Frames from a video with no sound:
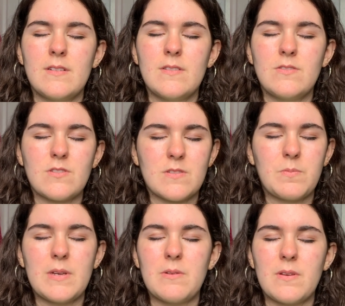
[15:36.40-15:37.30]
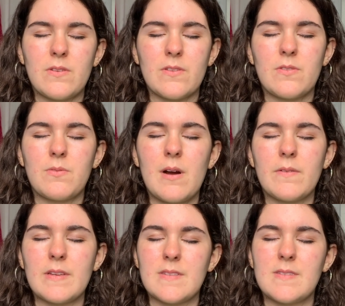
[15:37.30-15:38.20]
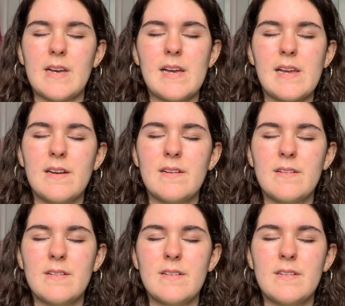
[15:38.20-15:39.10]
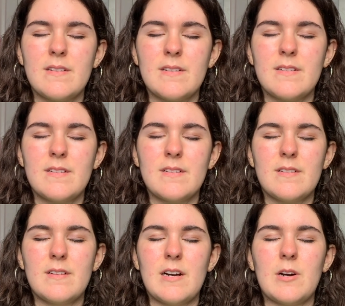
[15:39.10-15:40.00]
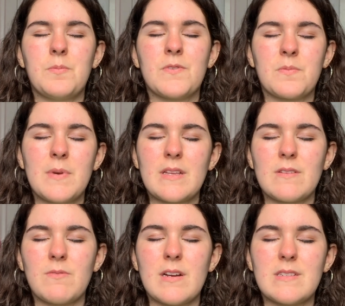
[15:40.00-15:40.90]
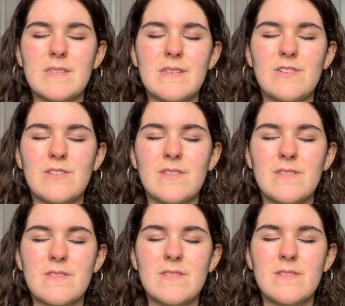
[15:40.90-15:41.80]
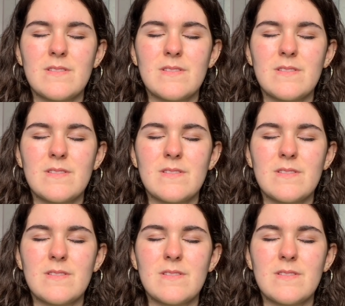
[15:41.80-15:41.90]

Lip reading: Just be with us throughout this day. Help us make the right decisions.